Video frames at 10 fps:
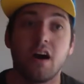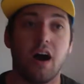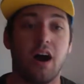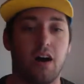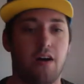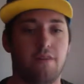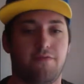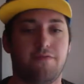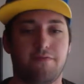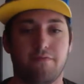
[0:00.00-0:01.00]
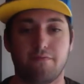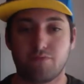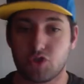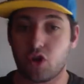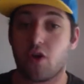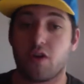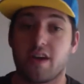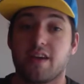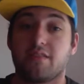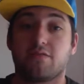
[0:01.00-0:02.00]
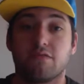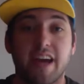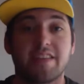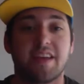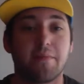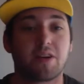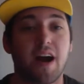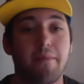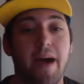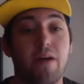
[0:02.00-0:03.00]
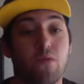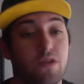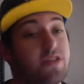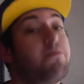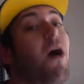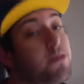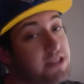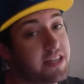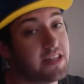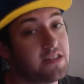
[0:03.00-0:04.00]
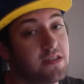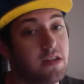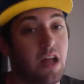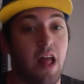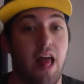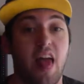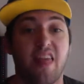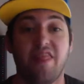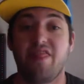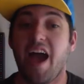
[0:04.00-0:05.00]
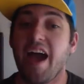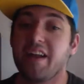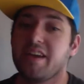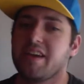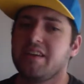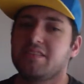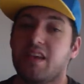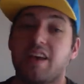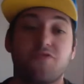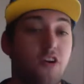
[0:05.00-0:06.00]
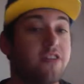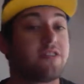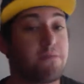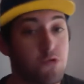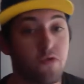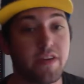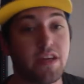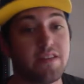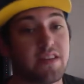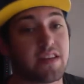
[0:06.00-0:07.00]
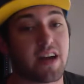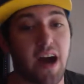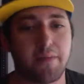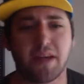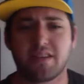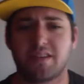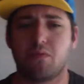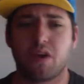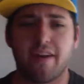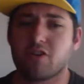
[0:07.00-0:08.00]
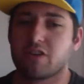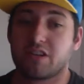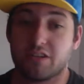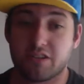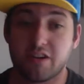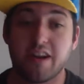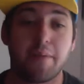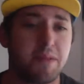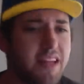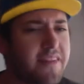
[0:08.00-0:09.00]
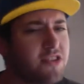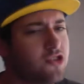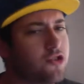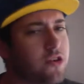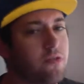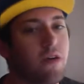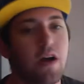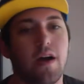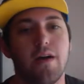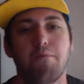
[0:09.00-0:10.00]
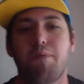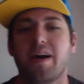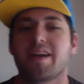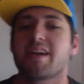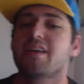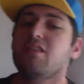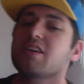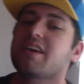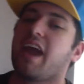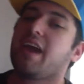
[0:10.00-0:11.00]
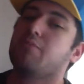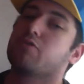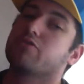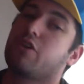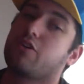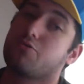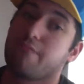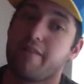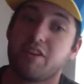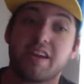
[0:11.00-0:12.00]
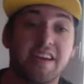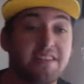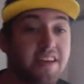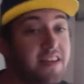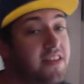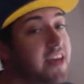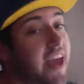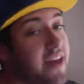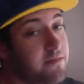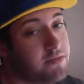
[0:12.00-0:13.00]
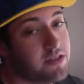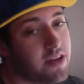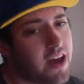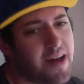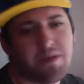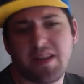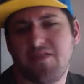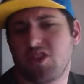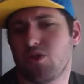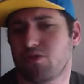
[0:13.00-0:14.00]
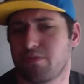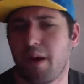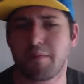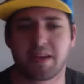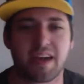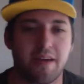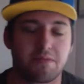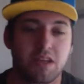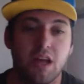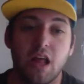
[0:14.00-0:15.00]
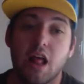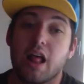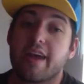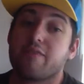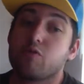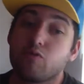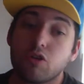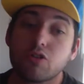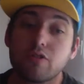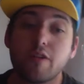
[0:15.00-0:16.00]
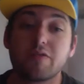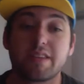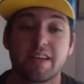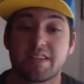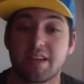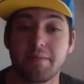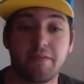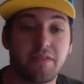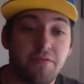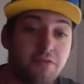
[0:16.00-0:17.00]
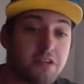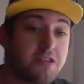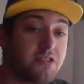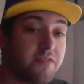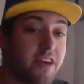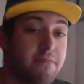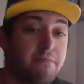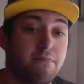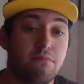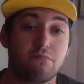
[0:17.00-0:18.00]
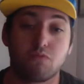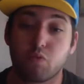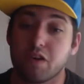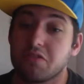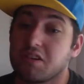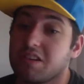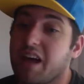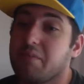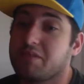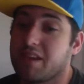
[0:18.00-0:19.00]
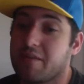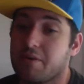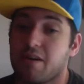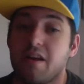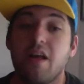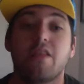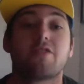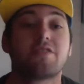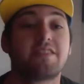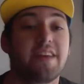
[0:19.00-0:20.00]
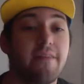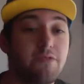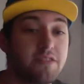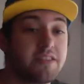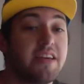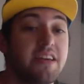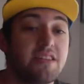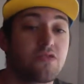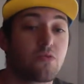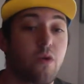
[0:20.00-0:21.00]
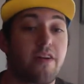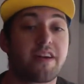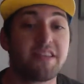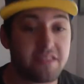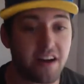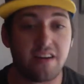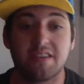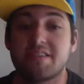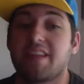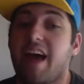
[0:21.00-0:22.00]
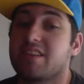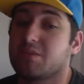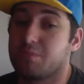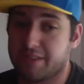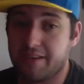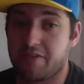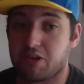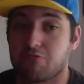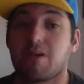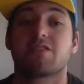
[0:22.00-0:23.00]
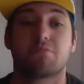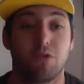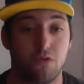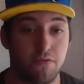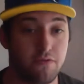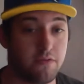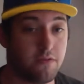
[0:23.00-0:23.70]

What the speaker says: of start in lightsaber combat was Palpatine. That is, as far as the movies and the comics and whatever are concerned, I believe is true. But in the game where Darth Revan is in the games, I believe in the Old Republic games, if you look closely at some of the footage of him wielding a lightsaber, there are several scenes where he does that specific thrust move.